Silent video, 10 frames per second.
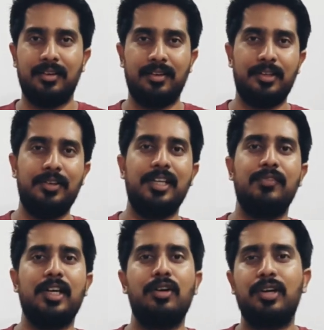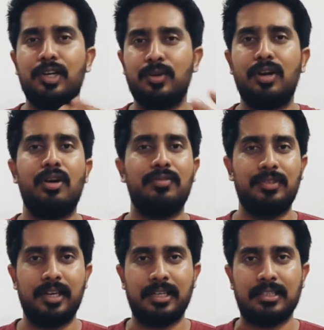We can look into a lot of
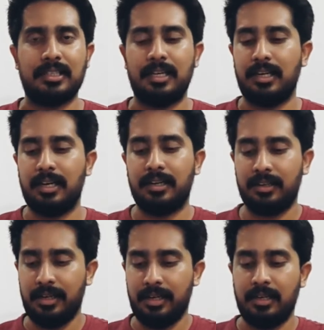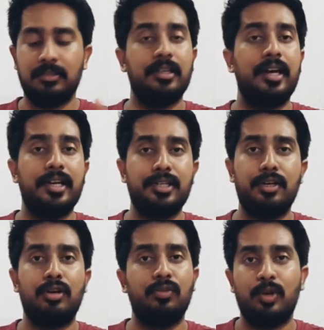things, like the diction
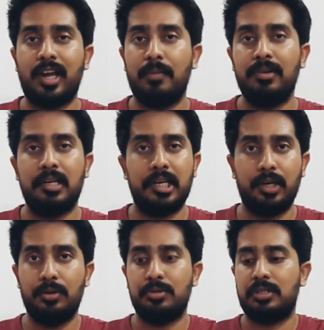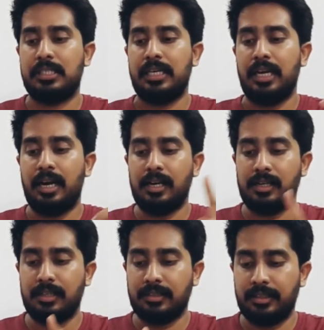or the vocabulary used,
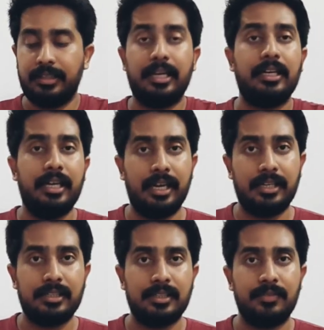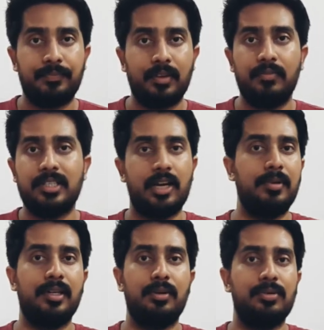the techniques which have
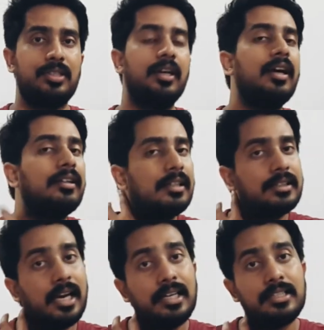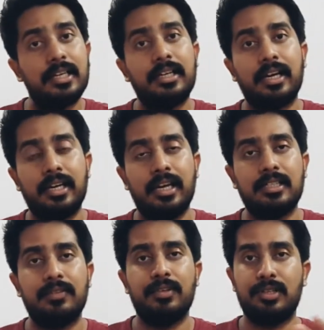been used, the stylistic
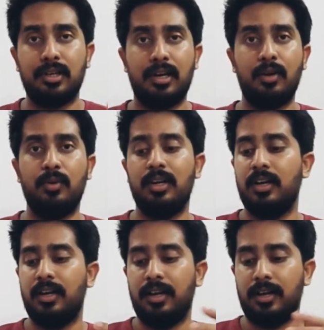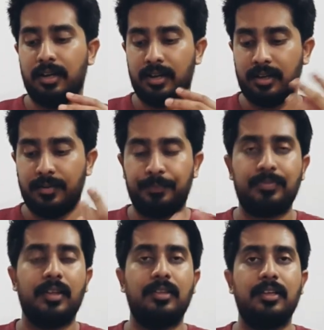techniques which include
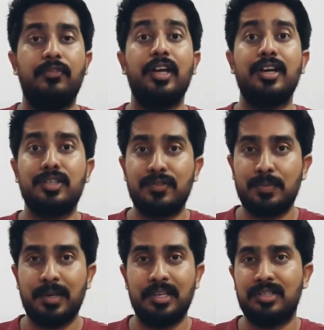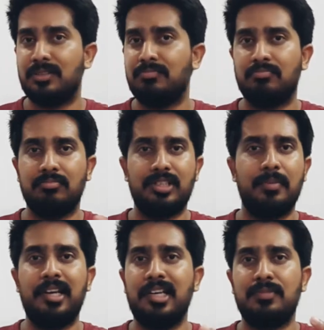the figures of speech,
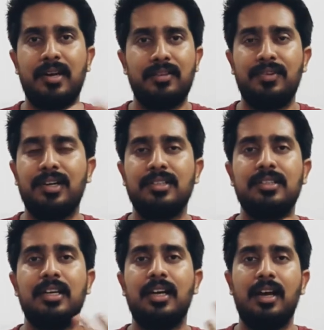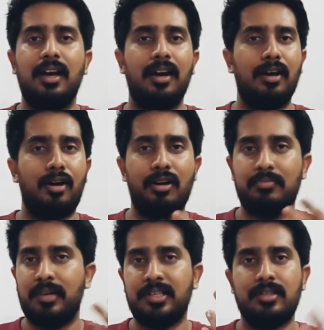similes, metaphors, or
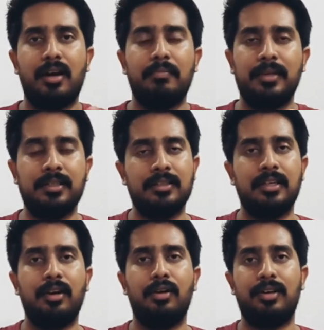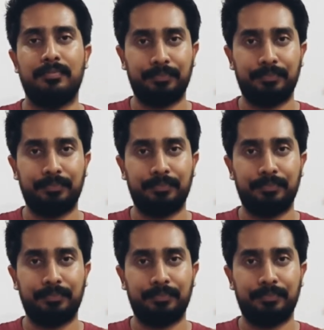enjambment, or